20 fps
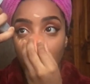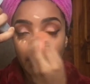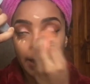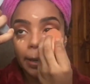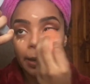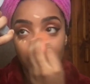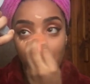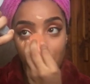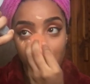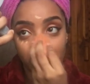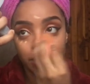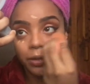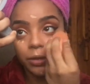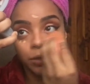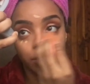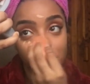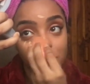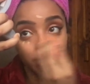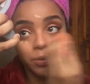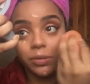and I wouldn't
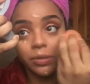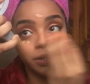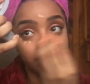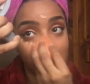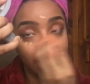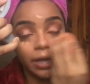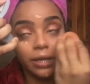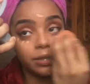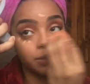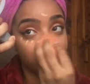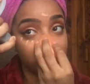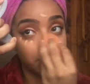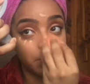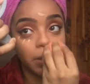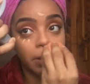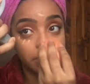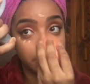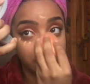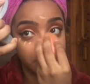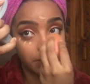use as
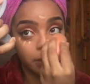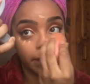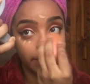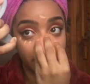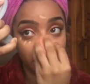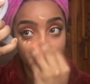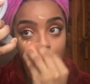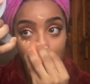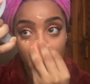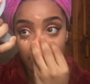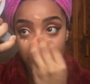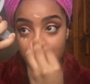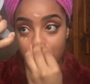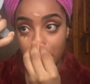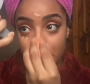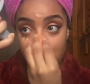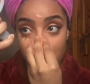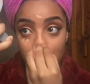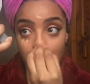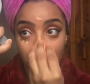much like
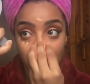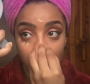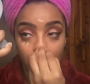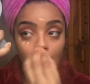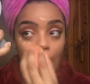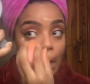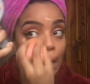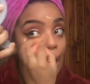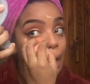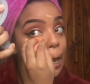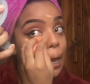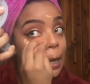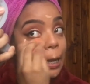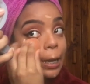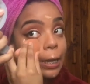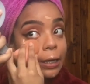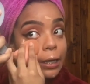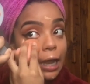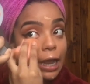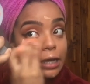corrector,
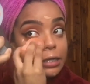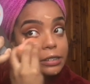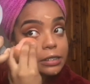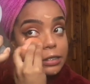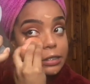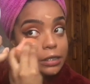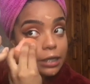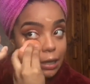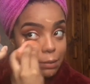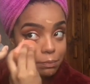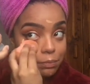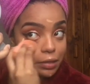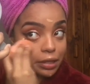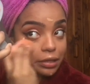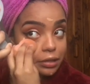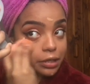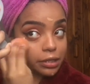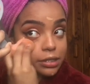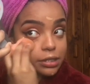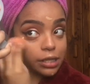and I'd skip
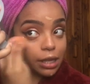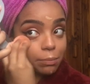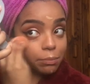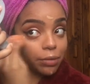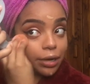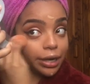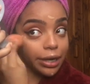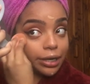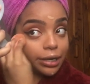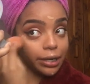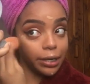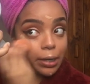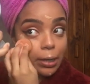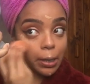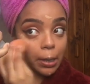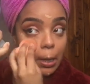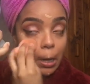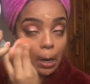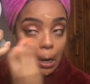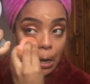like this step right
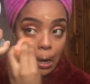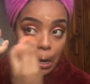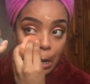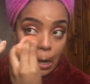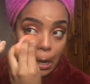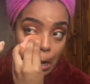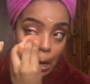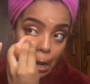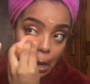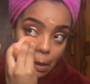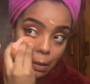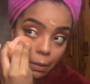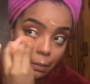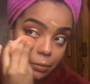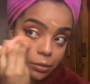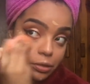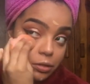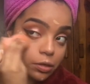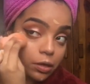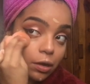here,
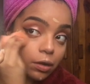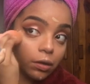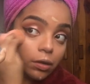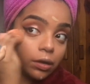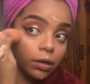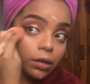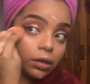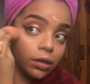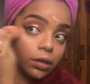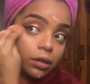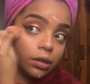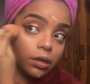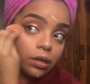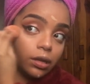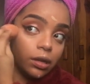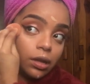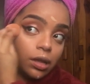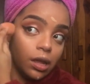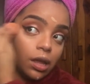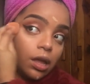which, you know,
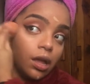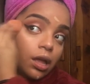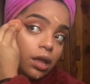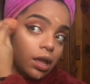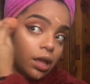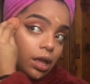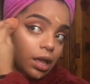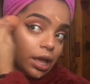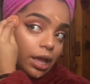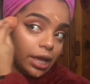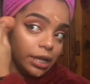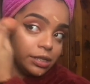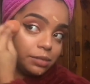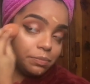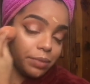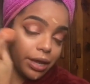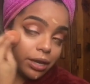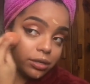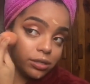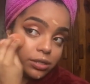it's
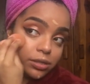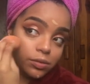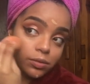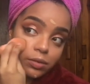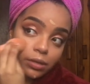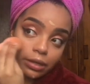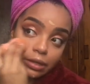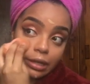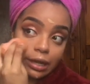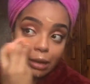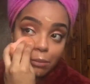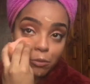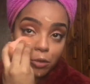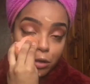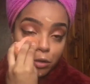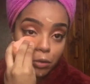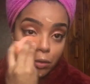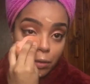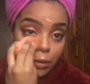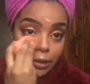better to do the glam
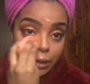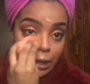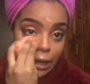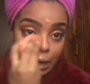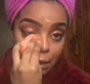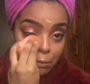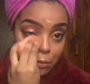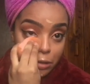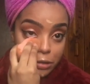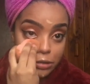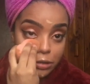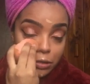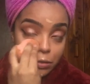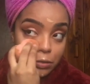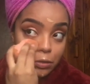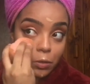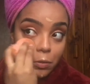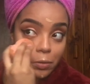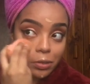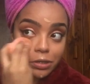one on camera so you
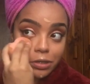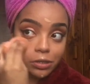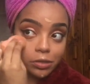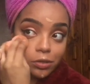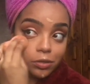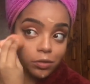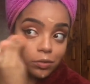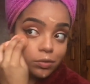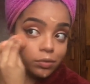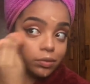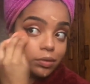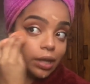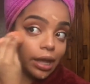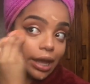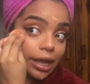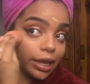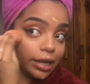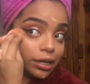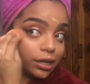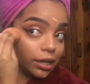know what to do.
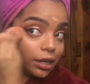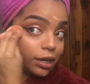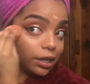And